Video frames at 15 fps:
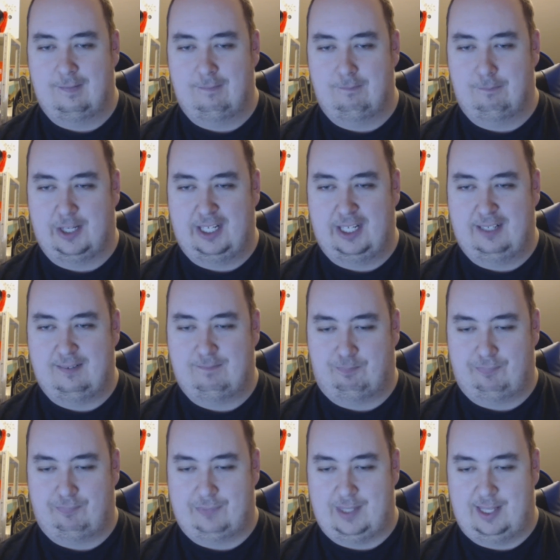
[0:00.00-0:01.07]
But
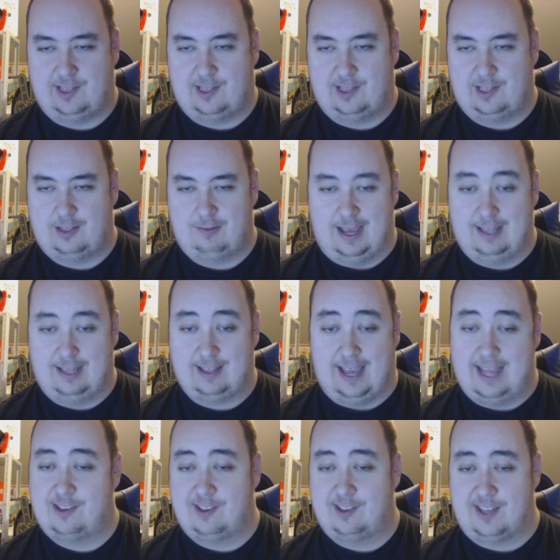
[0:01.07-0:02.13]
this,
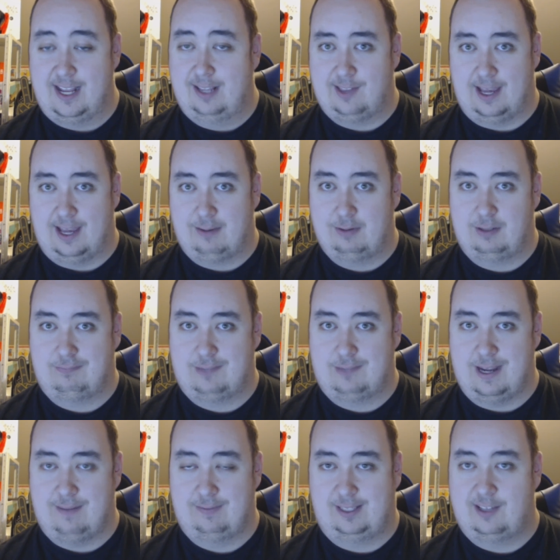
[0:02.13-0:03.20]
as it stands, I would
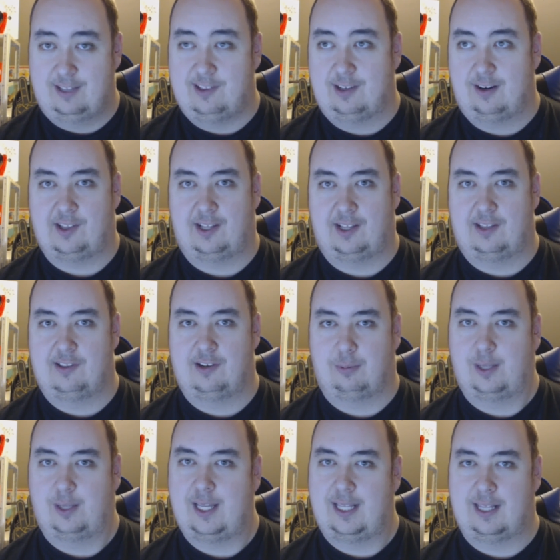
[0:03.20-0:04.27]
definitely seriously consider
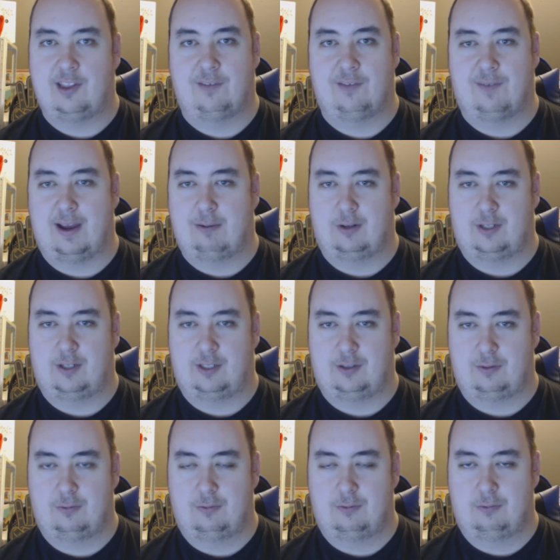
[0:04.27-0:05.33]
playing this if I were
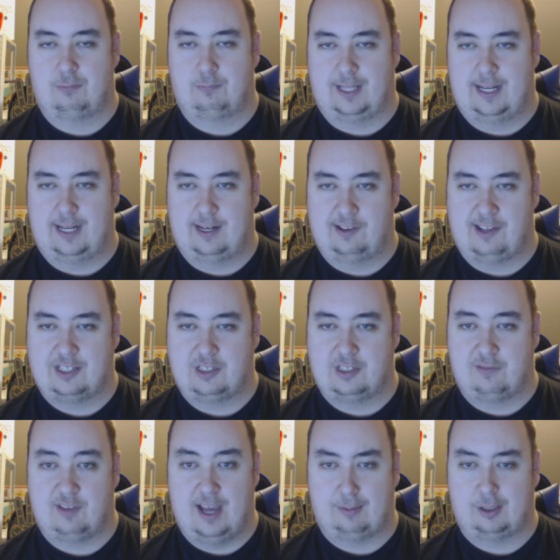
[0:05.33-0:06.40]
to play in a session of
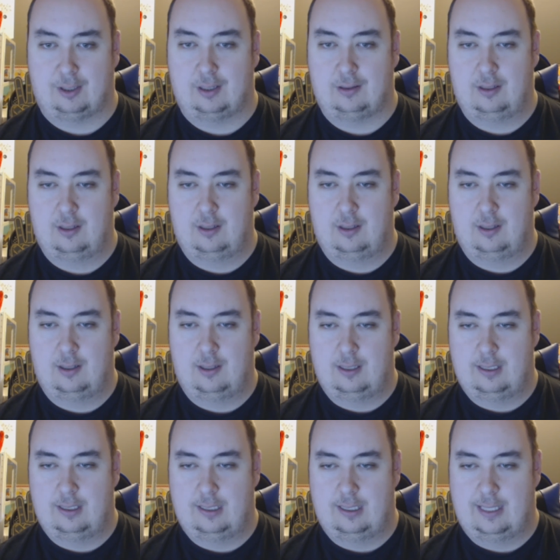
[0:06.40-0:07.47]
Cyber.
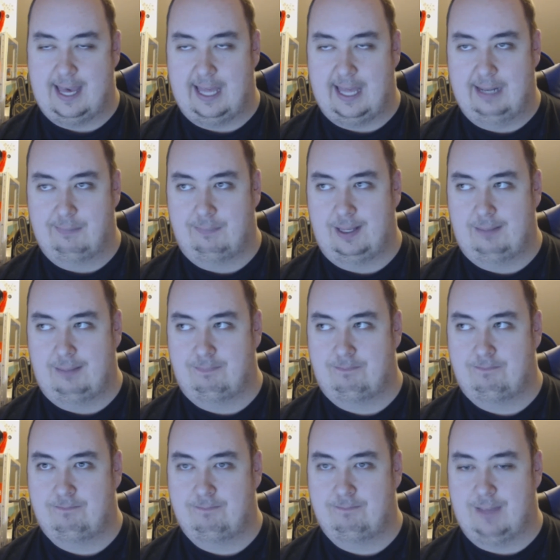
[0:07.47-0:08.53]

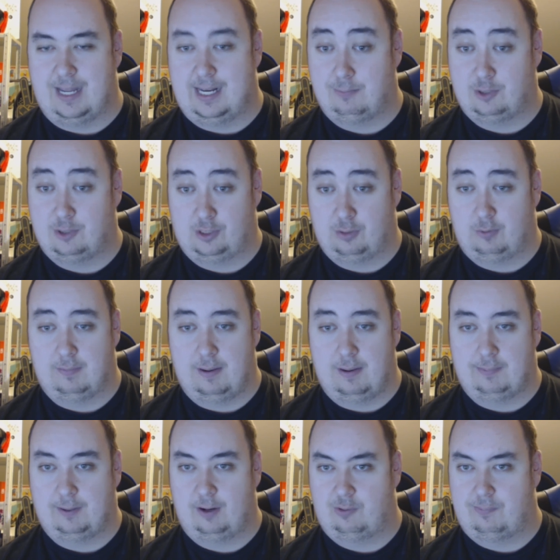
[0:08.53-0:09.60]
And I'm sure one of my
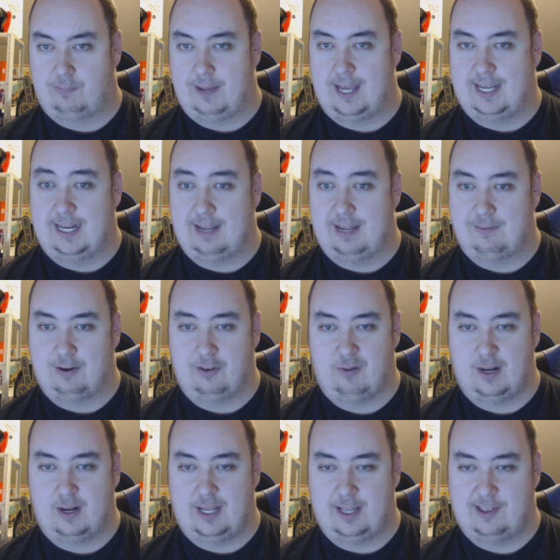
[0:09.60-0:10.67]
players would pick it if I was
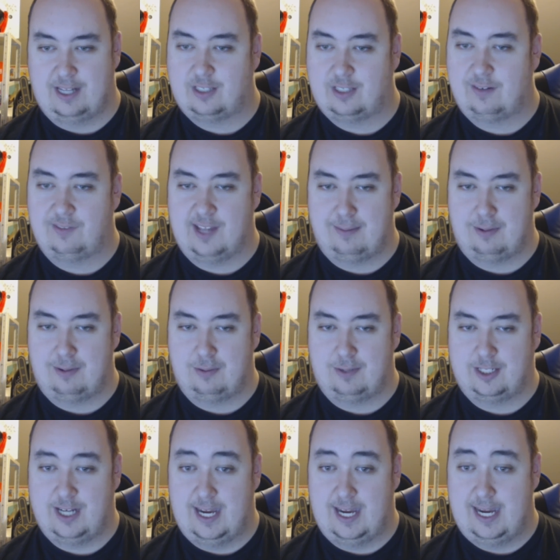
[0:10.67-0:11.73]
running a session of Cyber,
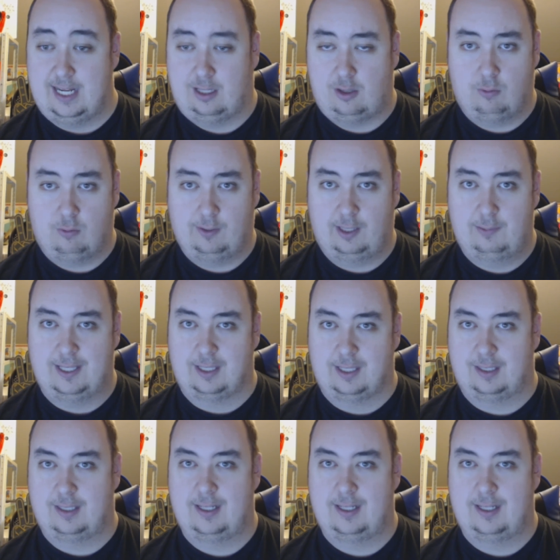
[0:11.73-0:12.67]
which I totally will,